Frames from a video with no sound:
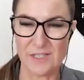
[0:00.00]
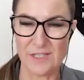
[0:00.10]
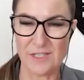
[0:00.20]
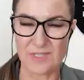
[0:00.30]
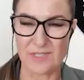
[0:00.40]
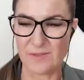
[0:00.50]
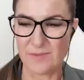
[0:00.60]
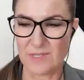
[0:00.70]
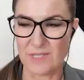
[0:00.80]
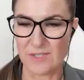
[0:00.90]
It
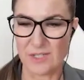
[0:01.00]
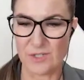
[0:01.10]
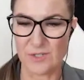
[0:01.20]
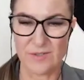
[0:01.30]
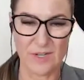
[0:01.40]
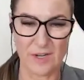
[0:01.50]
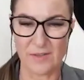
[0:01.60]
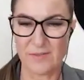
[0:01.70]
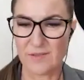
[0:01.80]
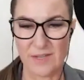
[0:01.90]
was such a
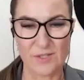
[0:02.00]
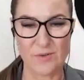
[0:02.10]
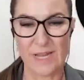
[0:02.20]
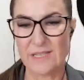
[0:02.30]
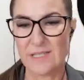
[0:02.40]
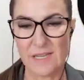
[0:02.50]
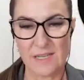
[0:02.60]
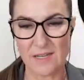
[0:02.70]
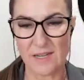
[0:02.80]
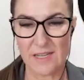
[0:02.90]
a
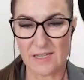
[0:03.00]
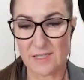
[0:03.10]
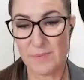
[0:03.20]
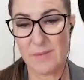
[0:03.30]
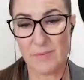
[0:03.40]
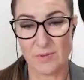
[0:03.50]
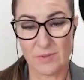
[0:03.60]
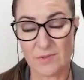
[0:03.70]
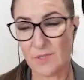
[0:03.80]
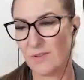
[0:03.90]
transient, I guess, people
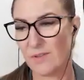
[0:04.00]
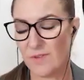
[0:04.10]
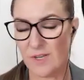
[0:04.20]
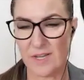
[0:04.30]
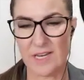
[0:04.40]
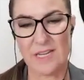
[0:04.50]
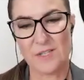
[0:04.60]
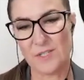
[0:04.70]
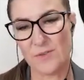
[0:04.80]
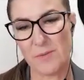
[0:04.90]
sort of, an
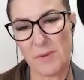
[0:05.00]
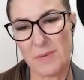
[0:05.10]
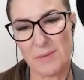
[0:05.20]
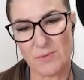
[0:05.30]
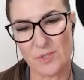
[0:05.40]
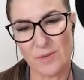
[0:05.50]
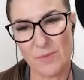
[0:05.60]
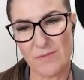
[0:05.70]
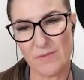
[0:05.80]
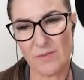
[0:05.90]
industry where people do
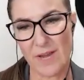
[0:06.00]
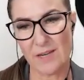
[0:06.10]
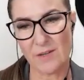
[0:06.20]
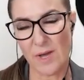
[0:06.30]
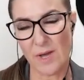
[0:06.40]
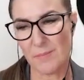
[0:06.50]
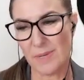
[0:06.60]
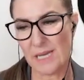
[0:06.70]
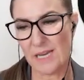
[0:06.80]
move around quite a bit.